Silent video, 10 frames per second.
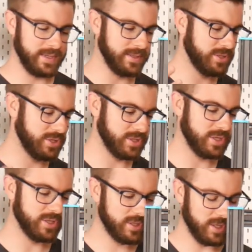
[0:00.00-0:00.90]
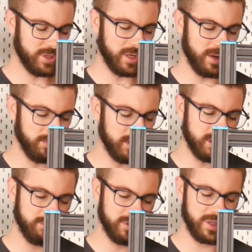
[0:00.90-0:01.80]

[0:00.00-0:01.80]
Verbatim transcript: It is just such a rigid